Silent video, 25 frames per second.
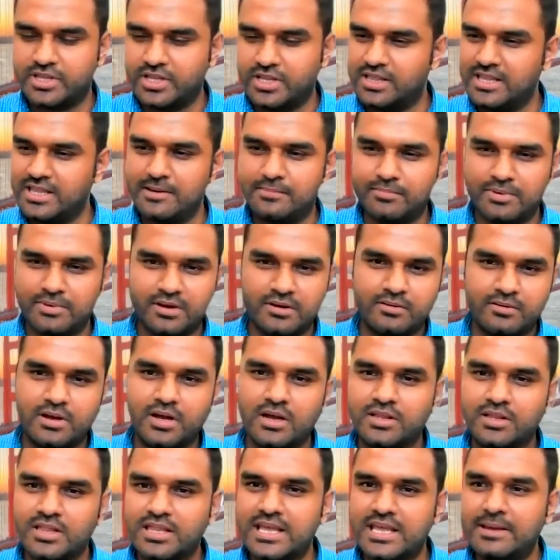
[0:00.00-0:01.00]
They
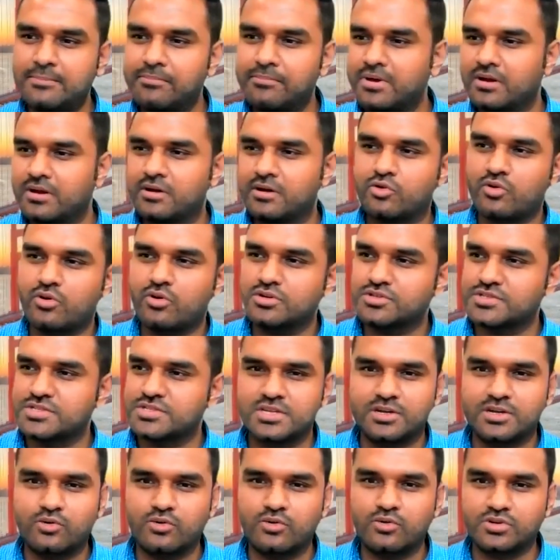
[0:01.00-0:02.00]
never
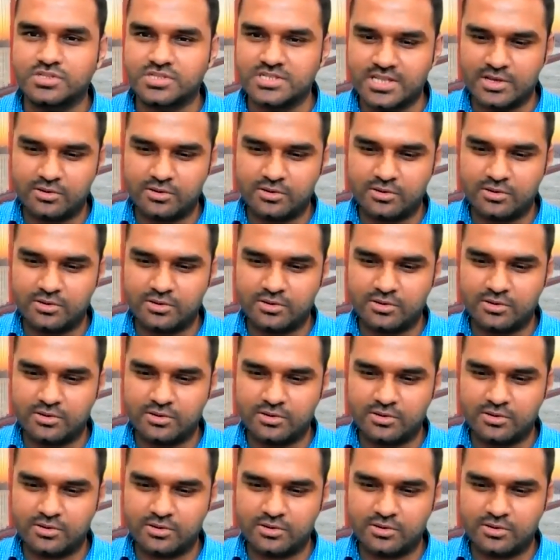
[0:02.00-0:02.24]
crossed the roads.